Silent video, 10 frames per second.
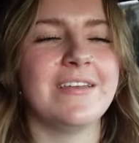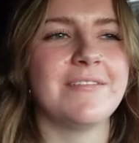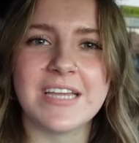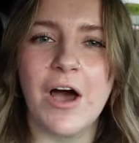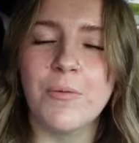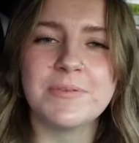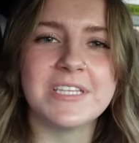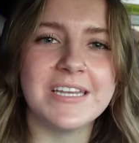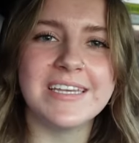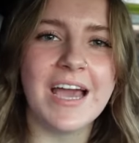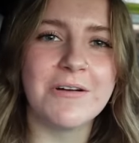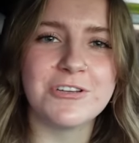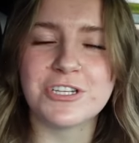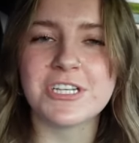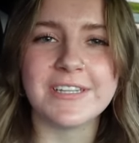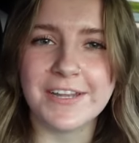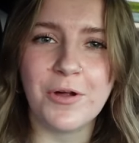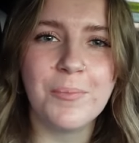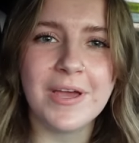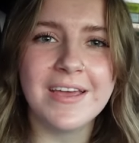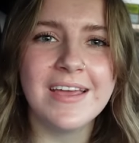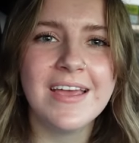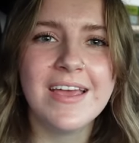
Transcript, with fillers: To help Cindy out just a little bit